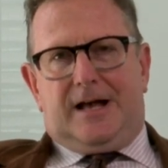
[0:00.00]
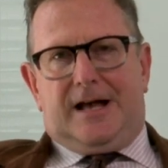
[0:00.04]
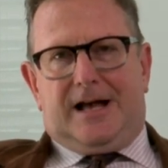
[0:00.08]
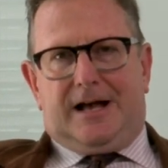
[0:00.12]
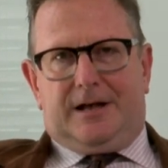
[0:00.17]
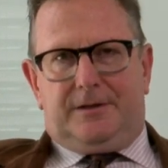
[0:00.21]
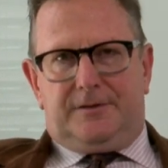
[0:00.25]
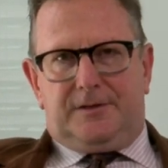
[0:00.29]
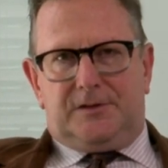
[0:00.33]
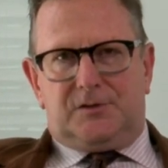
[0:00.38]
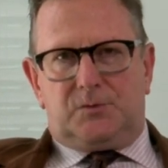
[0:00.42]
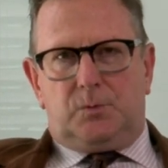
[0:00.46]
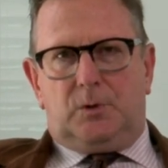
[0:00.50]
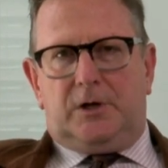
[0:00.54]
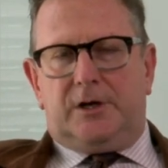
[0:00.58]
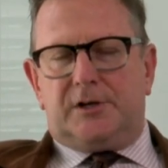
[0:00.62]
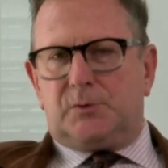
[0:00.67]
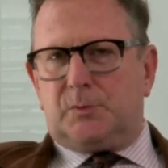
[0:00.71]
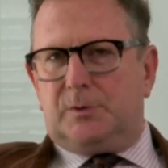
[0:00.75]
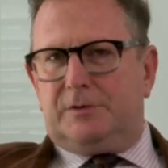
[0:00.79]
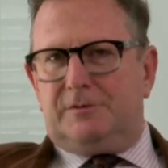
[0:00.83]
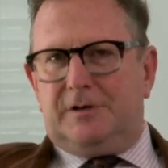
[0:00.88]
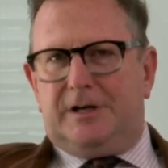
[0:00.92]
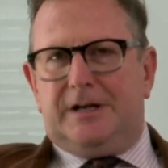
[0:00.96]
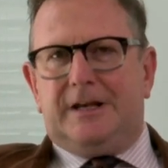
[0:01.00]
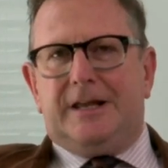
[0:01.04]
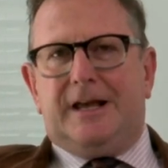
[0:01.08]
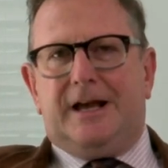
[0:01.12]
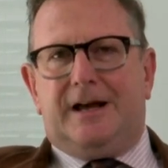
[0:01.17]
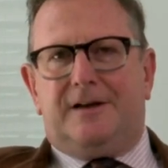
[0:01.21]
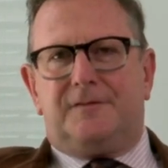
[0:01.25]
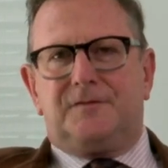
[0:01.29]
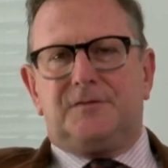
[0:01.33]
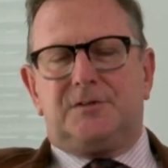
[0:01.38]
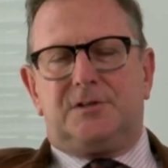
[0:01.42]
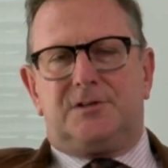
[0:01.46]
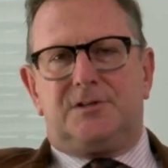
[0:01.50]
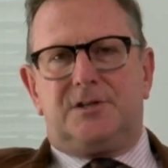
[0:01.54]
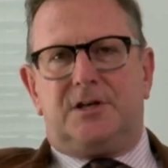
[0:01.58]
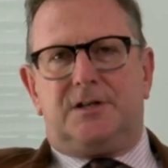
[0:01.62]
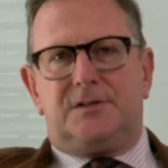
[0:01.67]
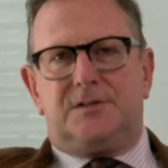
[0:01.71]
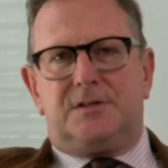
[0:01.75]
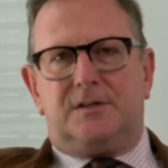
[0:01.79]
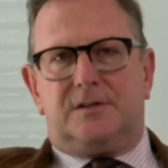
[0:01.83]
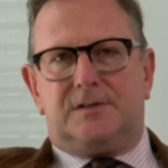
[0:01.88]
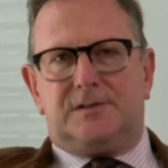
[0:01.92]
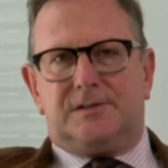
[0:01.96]
how this works, we really have to
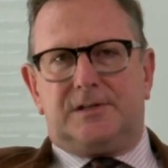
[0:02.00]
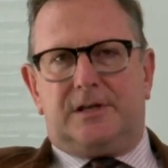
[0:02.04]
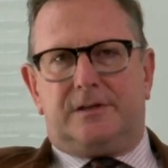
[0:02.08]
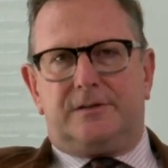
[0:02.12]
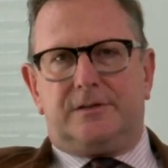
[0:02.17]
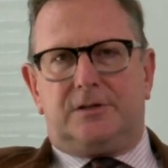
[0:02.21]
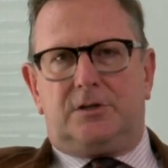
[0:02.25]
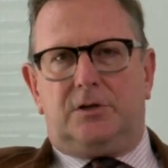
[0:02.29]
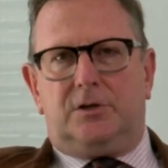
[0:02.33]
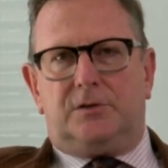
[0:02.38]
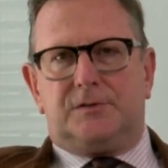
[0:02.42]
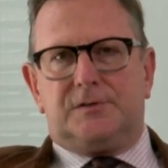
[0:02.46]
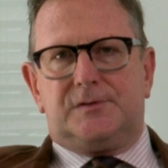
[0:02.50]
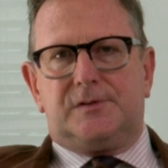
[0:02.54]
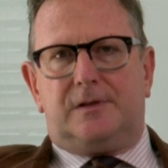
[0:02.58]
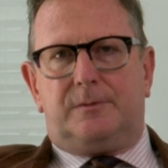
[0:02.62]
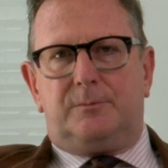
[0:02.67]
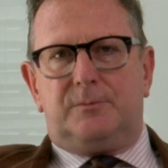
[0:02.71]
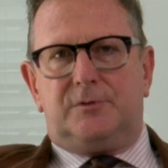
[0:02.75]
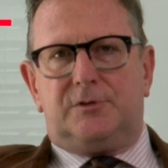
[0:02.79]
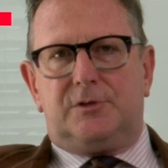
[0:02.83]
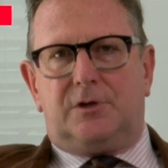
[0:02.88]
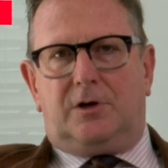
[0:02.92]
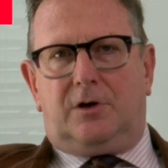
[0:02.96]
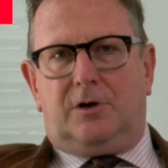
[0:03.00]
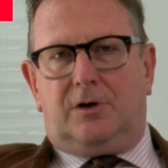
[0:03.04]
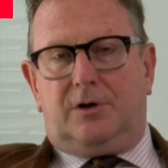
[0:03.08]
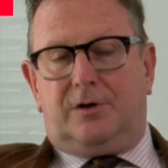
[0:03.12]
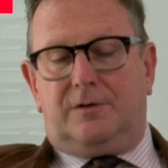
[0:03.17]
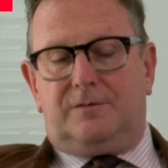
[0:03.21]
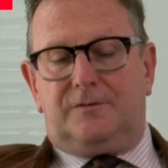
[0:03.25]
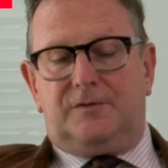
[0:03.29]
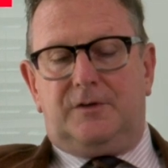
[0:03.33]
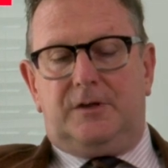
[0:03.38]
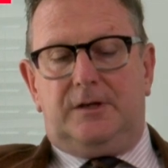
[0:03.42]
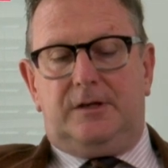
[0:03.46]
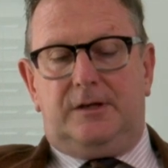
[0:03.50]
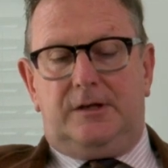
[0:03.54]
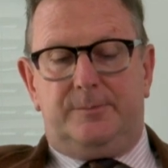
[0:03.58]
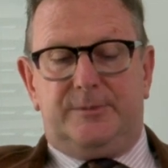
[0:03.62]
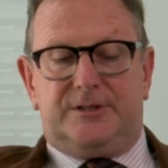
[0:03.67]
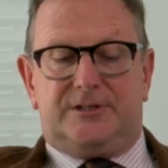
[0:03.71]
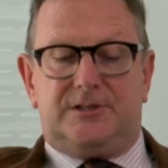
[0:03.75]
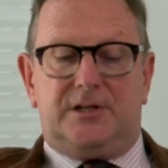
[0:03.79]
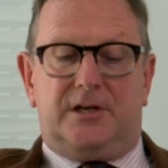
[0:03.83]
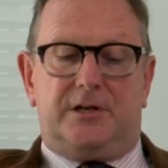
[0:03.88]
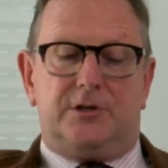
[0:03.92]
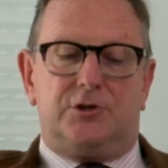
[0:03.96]
turn to this other concept of
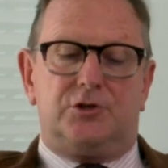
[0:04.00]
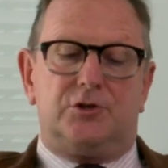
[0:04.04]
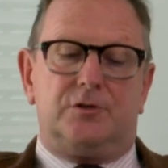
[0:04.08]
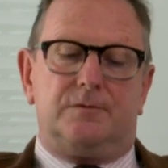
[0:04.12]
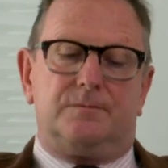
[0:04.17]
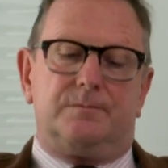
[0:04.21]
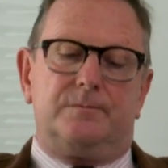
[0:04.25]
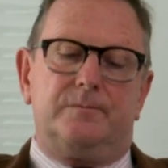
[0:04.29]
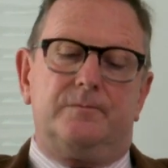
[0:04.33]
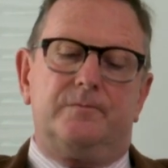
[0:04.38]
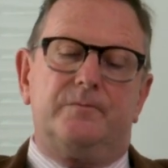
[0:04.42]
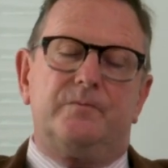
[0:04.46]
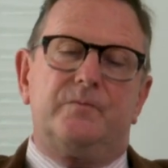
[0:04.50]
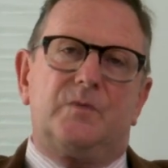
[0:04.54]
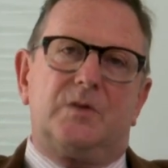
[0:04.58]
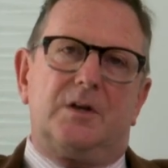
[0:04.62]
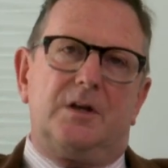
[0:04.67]
limitation.